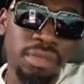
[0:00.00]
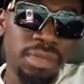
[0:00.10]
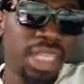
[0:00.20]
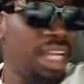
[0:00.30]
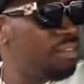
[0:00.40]
I
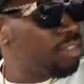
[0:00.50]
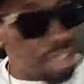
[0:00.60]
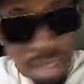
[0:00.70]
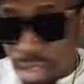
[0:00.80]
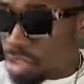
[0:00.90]
don't have no
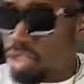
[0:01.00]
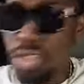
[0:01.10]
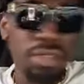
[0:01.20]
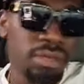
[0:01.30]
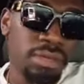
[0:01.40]
lunch.
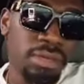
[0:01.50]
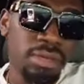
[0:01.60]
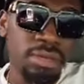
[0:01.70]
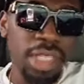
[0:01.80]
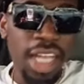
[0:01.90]

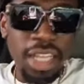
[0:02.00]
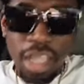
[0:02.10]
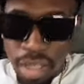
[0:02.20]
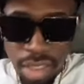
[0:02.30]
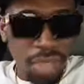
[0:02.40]
I don't have no
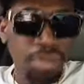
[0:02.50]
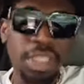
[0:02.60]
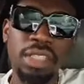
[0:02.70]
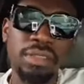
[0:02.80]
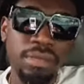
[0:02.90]
lunch
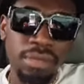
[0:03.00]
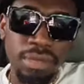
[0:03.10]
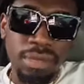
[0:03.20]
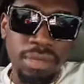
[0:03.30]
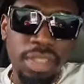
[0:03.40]
money.
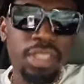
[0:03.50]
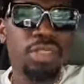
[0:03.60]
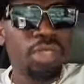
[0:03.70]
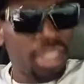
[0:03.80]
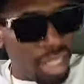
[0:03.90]
The
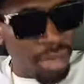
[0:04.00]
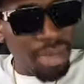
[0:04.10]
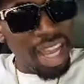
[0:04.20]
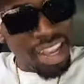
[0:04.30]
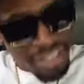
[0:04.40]
sweetie them
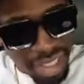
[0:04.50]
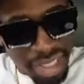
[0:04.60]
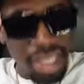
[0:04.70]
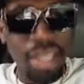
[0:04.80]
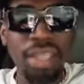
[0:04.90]
half it
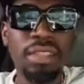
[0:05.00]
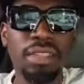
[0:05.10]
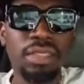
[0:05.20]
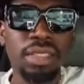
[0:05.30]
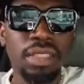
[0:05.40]
sell
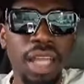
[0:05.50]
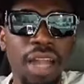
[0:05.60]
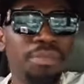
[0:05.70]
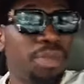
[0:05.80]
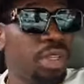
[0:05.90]

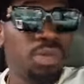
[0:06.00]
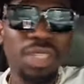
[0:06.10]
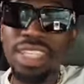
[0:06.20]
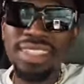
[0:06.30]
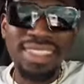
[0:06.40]
and plus when
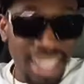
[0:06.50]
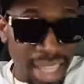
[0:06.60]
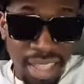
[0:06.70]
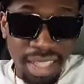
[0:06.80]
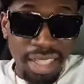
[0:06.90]
it
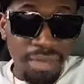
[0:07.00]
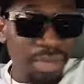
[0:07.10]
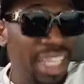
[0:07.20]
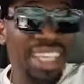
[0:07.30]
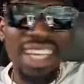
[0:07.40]
sell. I
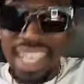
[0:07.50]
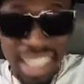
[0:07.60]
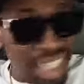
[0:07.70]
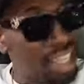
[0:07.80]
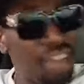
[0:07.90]
can't
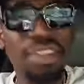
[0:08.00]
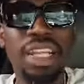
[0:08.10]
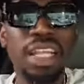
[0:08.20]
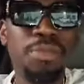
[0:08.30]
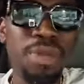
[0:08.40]
eat off all
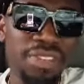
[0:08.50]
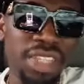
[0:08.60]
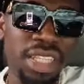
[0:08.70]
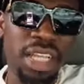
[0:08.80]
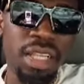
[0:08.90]
of the
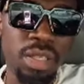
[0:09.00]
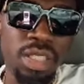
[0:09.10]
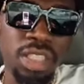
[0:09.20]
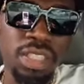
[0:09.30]
profit in her lunch.